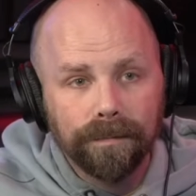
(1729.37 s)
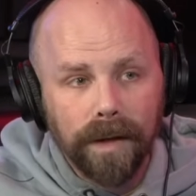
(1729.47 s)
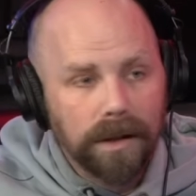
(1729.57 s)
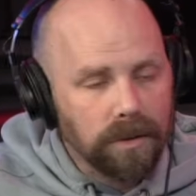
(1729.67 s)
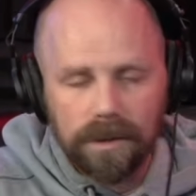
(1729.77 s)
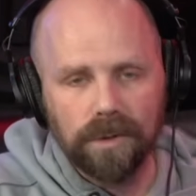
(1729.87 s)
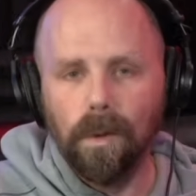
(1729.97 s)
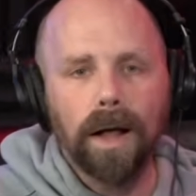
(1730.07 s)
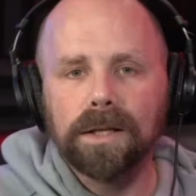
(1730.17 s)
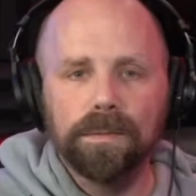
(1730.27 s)
it's all just
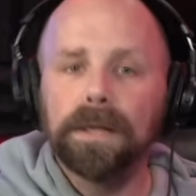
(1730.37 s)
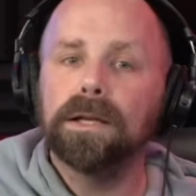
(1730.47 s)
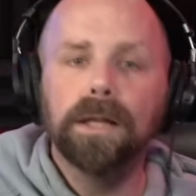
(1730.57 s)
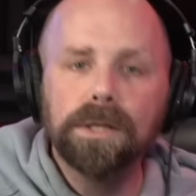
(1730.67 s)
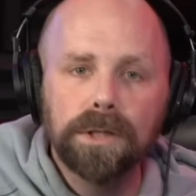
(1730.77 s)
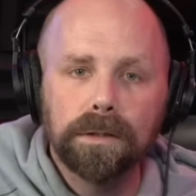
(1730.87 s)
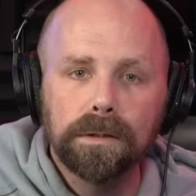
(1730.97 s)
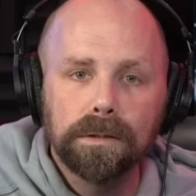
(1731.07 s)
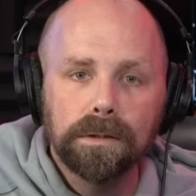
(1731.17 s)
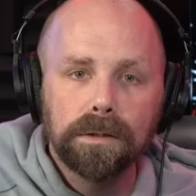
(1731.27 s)
wild speculation,
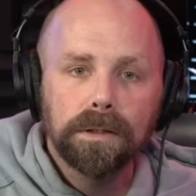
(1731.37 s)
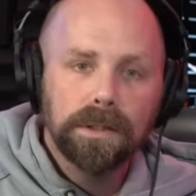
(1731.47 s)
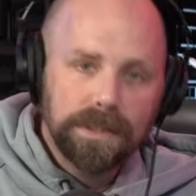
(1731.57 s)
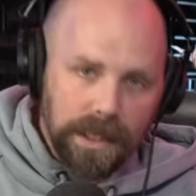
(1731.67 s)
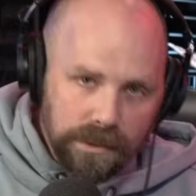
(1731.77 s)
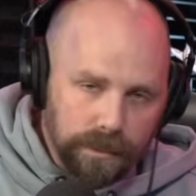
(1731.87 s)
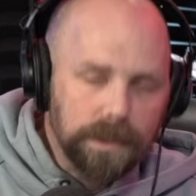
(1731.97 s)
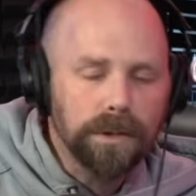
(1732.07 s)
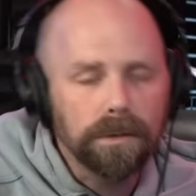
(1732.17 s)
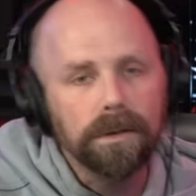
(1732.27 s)
because that's what we
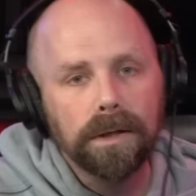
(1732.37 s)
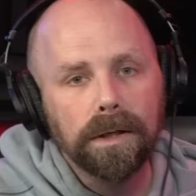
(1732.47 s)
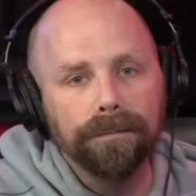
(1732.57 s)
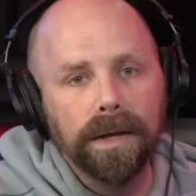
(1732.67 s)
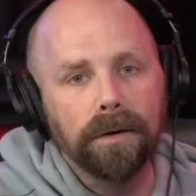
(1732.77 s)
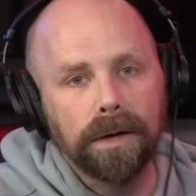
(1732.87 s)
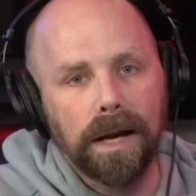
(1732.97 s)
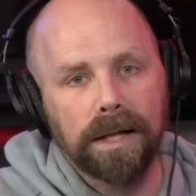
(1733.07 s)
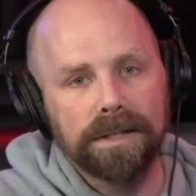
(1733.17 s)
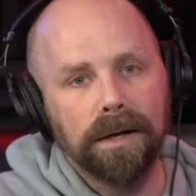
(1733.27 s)
do here at
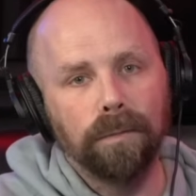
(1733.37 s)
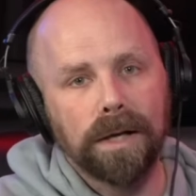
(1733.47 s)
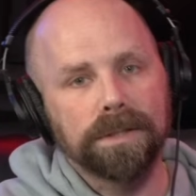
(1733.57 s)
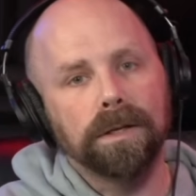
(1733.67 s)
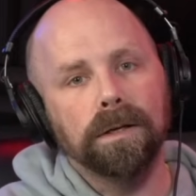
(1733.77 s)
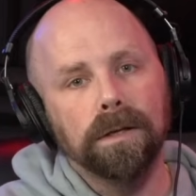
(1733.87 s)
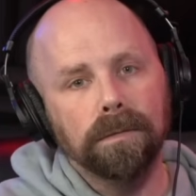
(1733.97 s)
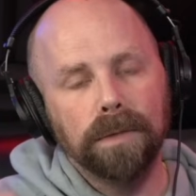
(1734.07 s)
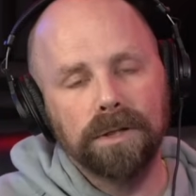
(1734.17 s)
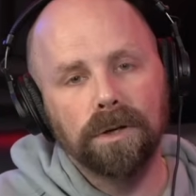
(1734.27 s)
Notsam Wrestling.
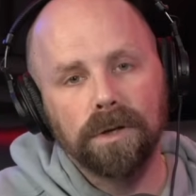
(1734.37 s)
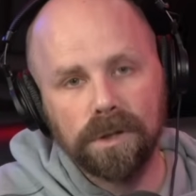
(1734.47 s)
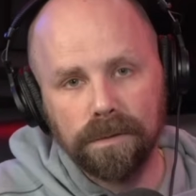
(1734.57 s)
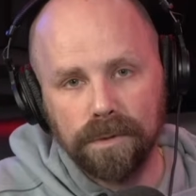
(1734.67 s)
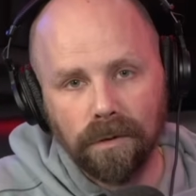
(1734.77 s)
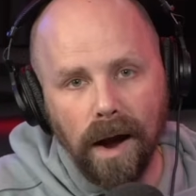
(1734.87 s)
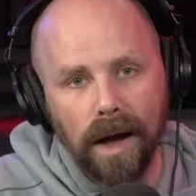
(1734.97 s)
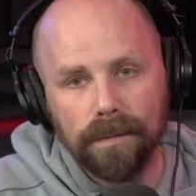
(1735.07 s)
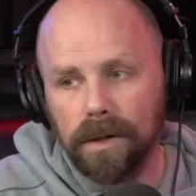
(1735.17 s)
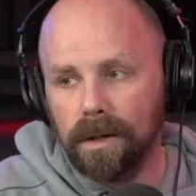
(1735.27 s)
Make sure you're
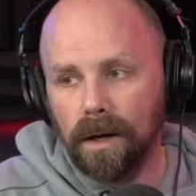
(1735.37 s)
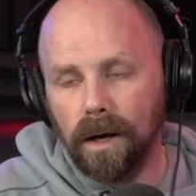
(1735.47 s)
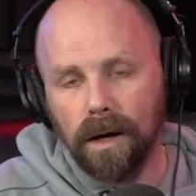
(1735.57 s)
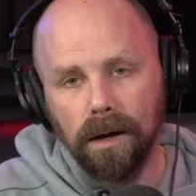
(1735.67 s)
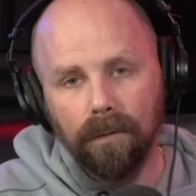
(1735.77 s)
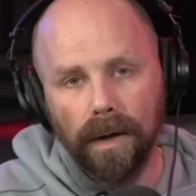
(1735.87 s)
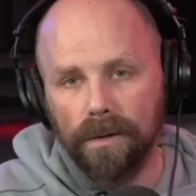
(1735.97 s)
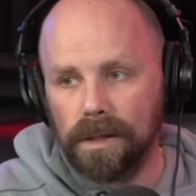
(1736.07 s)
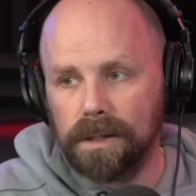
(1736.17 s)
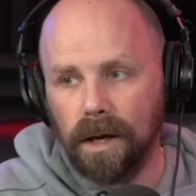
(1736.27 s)
subscribed,
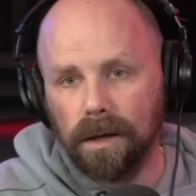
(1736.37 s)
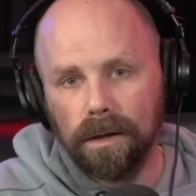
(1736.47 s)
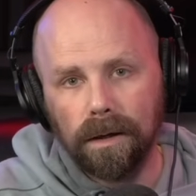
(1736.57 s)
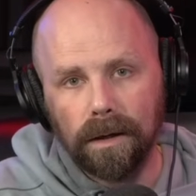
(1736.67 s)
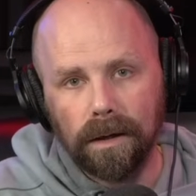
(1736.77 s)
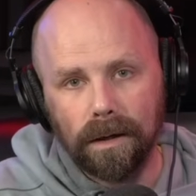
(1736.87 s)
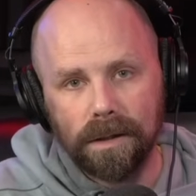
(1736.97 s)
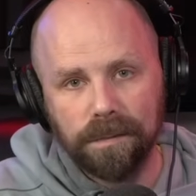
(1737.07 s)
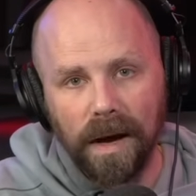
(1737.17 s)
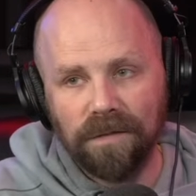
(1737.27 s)
whether it's on
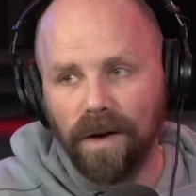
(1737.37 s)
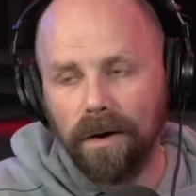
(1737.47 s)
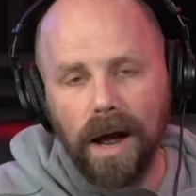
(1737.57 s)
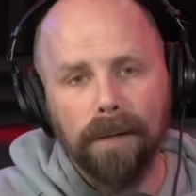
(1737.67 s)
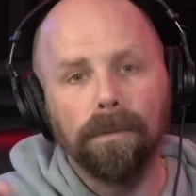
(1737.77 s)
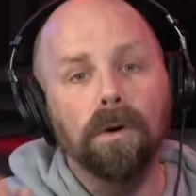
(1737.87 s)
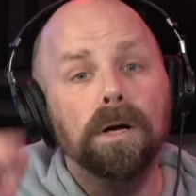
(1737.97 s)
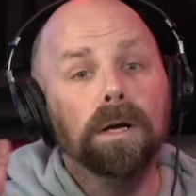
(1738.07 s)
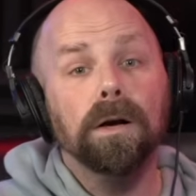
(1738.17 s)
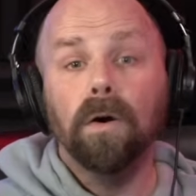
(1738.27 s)
Spotify or Apple,
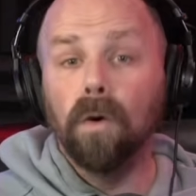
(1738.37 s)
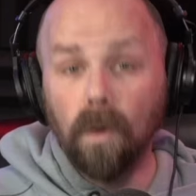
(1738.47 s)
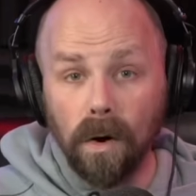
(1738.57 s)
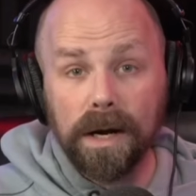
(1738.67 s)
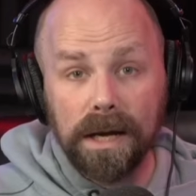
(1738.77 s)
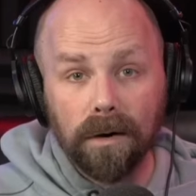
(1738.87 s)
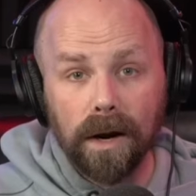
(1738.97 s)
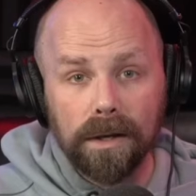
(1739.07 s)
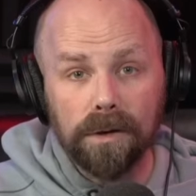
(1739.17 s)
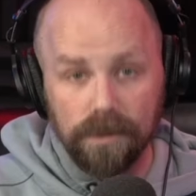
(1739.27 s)
or here
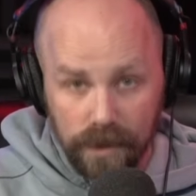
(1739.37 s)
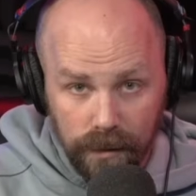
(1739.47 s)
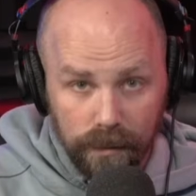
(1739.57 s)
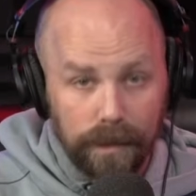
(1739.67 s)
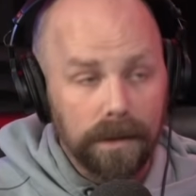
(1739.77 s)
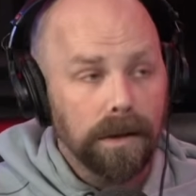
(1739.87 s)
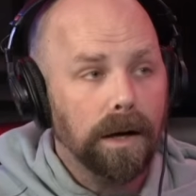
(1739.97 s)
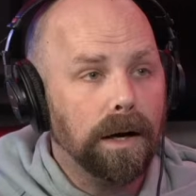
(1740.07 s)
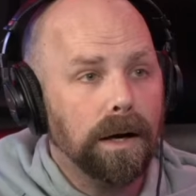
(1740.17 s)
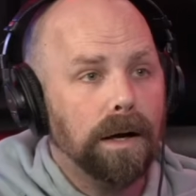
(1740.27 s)
on YouTube.
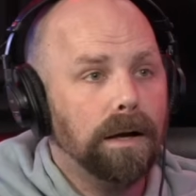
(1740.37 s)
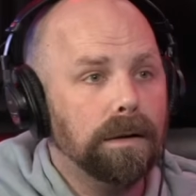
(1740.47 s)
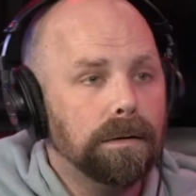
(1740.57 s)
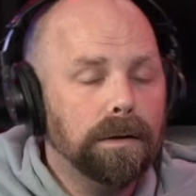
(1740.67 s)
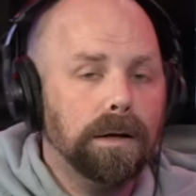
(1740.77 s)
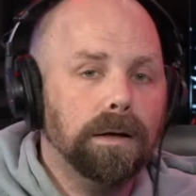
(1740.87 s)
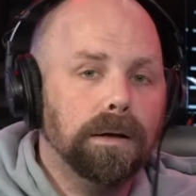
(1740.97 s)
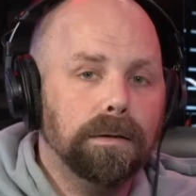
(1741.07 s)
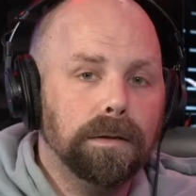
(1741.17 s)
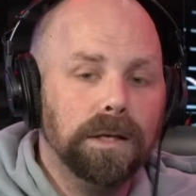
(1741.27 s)

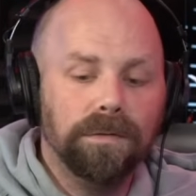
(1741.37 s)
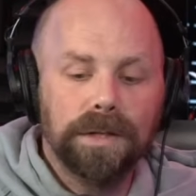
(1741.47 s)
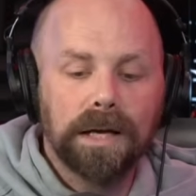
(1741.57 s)
Leave in the